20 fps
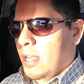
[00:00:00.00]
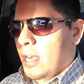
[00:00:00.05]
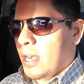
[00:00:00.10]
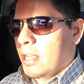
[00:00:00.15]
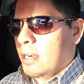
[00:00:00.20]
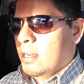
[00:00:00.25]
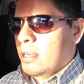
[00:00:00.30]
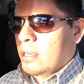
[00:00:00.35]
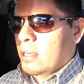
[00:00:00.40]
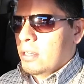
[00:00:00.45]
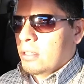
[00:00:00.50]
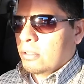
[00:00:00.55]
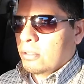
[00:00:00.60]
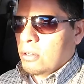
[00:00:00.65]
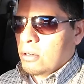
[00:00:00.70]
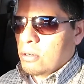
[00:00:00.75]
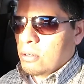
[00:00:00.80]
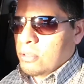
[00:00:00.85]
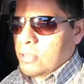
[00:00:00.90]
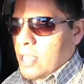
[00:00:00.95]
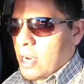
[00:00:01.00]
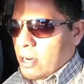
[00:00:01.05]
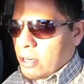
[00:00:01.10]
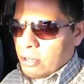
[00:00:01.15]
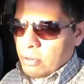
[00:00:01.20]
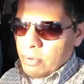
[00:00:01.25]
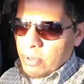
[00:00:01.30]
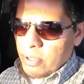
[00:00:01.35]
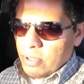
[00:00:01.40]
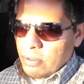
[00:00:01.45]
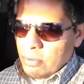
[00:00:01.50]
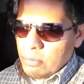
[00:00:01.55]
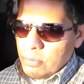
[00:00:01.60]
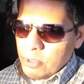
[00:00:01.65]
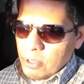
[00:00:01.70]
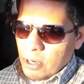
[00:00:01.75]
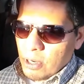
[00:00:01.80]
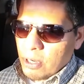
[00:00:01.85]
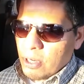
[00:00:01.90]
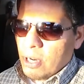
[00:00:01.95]
that Google's
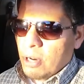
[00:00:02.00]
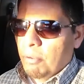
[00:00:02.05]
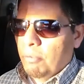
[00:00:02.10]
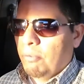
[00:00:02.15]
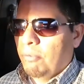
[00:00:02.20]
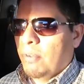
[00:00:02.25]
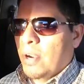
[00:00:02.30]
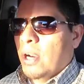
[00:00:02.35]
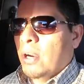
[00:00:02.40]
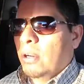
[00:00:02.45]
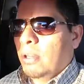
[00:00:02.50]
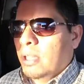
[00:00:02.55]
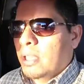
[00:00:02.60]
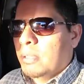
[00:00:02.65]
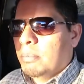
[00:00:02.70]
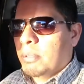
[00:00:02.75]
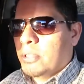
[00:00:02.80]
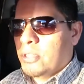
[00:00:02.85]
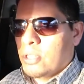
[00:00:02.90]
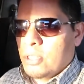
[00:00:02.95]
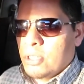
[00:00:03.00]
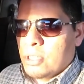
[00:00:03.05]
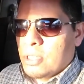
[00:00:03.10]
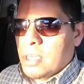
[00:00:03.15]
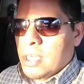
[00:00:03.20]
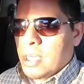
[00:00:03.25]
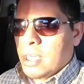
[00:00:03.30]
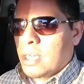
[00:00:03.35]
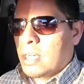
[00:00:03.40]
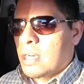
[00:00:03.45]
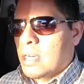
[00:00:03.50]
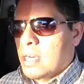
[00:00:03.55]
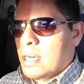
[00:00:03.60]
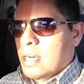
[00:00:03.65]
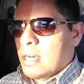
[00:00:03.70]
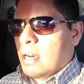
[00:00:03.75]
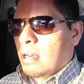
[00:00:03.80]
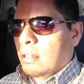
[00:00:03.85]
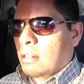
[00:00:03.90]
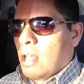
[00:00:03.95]
algorithms are unfairly positioning
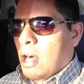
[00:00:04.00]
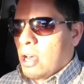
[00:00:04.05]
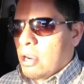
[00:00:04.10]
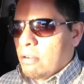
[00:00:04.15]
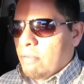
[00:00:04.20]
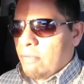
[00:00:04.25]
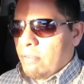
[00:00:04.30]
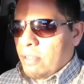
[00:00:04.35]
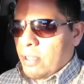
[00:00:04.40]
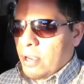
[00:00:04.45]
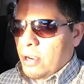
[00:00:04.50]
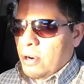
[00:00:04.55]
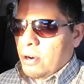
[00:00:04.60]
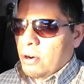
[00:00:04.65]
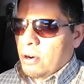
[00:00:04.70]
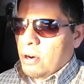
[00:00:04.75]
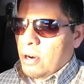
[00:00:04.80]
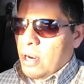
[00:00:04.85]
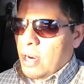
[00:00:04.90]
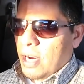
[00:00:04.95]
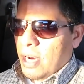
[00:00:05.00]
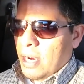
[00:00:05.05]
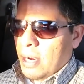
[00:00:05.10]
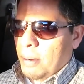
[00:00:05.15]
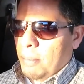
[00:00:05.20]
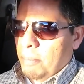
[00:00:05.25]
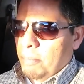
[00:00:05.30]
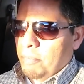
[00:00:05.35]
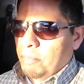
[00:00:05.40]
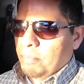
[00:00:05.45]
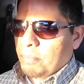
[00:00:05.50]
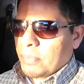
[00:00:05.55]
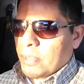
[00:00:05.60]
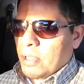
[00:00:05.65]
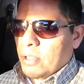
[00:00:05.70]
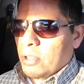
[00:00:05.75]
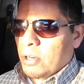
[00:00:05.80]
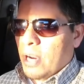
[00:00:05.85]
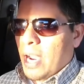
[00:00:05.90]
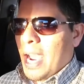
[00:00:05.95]
a lot of their
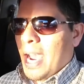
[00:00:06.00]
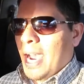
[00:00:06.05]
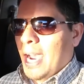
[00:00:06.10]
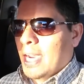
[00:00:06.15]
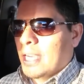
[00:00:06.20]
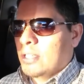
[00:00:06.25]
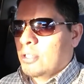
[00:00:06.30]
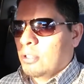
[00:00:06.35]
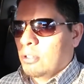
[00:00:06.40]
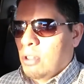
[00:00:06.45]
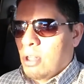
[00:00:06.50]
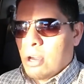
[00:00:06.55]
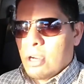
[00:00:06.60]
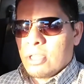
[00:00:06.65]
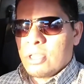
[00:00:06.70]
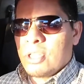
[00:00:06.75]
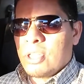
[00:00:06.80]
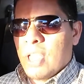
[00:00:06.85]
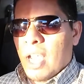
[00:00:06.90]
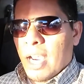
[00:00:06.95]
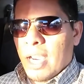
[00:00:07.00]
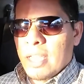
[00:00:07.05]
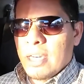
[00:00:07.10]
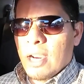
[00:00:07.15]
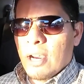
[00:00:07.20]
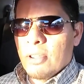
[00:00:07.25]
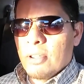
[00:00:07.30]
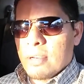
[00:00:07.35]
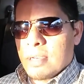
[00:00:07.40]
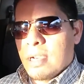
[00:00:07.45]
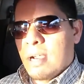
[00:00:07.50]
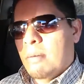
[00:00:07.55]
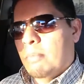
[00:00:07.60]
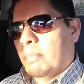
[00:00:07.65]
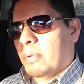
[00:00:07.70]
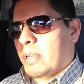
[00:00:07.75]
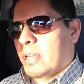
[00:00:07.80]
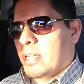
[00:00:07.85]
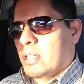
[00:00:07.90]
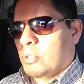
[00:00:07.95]
ads alongside other
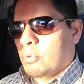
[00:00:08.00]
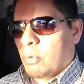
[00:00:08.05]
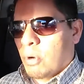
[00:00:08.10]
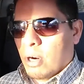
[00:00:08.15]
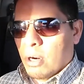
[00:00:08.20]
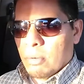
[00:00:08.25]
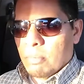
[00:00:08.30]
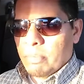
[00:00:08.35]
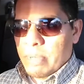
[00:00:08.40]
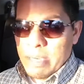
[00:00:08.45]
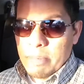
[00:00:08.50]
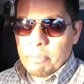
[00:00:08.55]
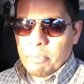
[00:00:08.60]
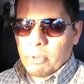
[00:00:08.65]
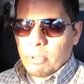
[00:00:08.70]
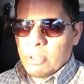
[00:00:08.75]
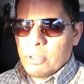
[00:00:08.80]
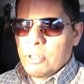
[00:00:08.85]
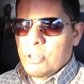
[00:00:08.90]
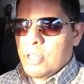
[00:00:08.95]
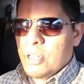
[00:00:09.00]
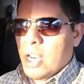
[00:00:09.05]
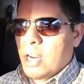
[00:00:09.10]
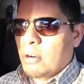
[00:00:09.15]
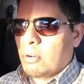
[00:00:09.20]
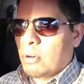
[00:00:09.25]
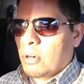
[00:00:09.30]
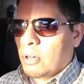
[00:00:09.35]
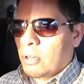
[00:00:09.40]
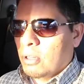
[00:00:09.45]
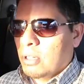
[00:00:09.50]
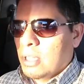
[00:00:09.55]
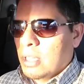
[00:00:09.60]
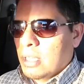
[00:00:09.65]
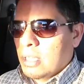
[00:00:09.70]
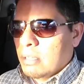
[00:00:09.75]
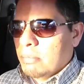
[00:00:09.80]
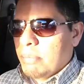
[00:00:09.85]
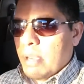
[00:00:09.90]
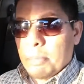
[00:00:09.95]
companies, where people in general,
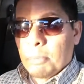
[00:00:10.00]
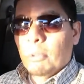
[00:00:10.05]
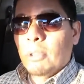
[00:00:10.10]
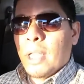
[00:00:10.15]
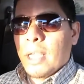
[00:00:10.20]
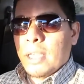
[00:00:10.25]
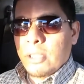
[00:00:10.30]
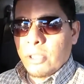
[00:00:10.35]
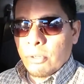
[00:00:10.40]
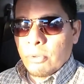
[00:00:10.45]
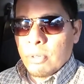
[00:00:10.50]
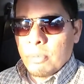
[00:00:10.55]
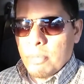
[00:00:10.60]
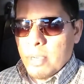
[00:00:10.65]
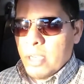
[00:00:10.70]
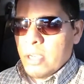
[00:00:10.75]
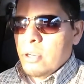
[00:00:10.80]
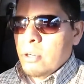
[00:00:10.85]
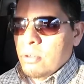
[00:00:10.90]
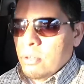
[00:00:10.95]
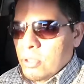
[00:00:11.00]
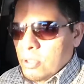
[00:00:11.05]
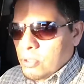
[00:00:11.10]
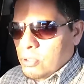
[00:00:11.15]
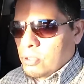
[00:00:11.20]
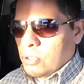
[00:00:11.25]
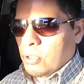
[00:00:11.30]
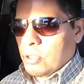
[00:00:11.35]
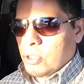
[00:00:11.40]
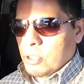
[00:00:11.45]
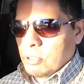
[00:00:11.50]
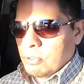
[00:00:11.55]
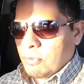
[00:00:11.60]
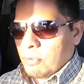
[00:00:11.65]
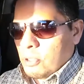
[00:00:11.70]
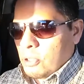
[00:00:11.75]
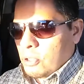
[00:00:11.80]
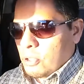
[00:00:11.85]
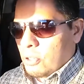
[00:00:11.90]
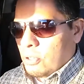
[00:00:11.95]
people like you and me who do searches
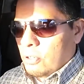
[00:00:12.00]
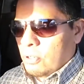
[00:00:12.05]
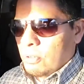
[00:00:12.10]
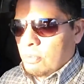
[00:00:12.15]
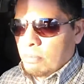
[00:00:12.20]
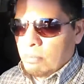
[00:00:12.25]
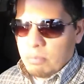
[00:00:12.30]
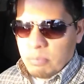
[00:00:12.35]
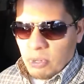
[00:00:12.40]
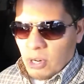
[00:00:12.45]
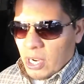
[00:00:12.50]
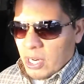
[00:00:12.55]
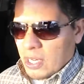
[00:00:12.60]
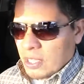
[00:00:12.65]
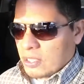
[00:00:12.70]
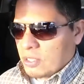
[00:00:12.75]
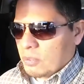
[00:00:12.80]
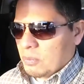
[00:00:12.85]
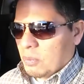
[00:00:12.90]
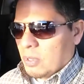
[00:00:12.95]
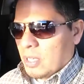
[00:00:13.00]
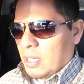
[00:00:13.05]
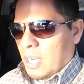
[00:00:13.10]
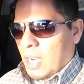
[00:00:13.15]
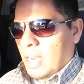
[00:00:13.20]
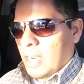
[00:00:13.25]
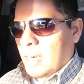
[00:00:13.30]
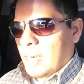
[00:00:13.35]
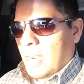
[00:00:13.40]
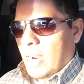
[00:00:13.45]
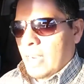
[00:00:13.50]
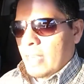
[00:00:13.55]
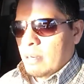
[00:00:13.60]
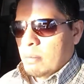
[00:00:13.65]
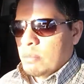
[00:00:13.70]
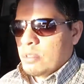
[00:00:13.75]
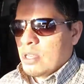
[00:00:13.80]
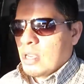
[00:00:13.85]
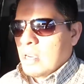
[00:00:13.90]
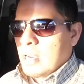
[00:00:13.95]
for certain products and whatnot and
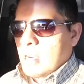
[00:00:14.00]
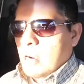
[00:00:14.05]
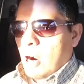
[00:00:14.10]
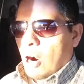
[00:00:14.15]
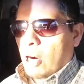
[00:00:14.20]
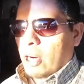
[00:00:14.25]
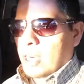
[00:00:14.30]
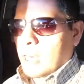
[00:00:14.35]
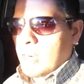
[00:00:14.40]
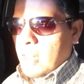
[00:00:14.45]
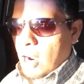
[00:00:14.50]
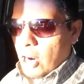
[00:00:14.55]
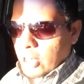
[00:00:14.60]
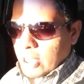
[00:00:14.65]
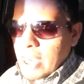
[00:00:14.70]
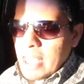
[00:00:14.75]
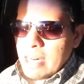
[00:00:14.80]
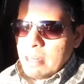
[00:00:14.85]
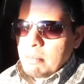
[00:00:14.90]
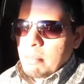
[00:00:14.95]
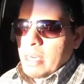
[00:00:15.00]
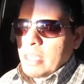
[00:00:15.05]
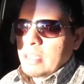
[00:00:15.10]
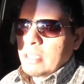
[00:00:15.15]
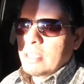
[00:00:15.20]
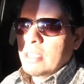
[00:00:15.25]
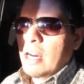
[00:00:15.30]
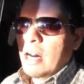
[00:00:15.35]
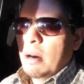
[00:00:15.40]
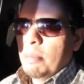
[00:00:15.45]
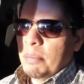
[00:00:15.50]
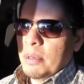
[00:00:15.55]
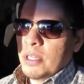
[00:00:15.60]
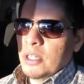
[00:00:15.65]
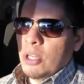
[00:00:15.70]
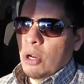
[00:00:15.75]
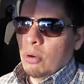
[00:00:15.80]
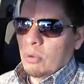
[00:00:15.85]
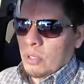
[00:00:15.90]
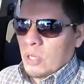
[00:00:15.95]
items, are getting mixed up
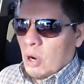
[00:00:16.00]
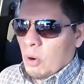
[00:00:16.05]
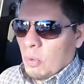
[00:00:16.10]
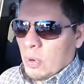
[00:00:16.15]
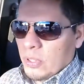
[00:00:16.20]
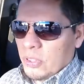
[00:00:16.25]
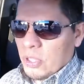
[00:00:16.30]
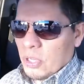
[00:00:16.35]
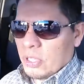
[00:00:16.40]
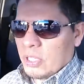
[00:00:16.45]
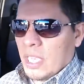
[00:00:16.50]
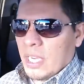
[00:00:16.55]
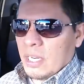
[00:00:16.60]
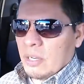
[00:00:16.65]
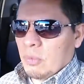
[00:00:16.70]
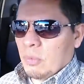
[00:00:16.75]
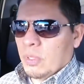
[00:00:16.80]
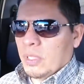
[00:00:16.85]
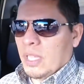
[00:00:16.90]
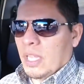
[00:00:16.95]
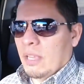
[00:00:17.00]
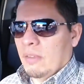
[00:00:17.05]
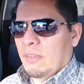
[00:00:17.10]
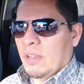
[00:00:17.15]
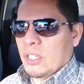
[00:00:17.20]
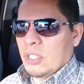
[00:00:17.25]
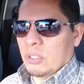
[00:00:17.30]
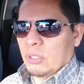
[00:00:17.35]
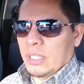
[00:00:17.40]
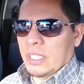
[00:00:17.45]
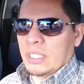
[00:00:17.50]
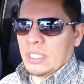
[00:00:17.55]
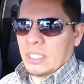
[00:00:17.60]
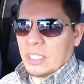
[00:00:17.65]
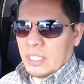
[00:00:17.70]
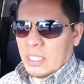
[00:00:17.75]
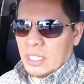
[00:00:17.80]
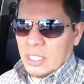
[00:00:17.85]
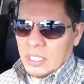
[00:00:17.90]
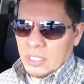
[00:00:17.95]
and don't know what they're getting when they eventually
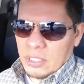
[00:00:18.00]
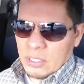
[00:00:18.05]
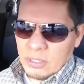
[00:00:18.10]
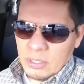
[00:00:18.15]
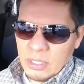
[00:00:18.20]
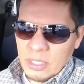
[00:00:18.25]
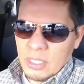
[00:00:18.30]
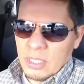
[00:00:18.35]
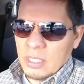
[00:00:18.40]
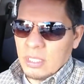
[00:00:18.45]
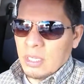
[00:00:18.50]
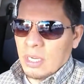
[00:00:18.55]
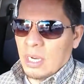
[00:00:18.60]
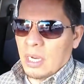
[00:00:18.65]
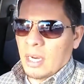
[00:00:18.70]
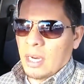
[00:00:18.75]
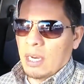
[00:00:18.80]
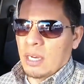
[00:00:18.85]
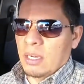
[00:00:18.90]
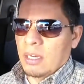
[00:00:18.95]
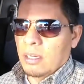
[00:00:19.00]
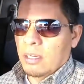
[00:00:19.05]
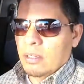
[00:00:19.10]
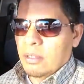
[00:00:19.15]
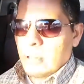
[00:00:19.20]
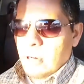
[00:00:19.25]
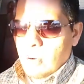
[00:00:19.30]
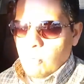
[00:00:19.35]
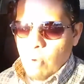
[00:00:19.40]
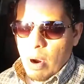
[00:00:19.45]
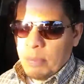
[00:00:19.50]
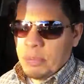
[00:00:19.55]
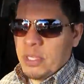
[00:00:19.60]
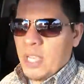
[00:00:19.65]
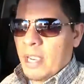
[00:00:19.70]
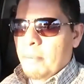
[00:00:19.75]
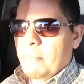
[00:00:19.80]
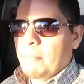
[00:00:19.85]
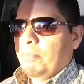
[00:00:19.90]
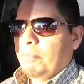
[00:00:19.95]
click on a
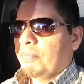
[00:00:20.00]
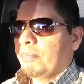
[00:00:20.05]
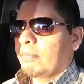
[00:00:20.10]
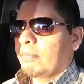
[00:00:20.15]
website.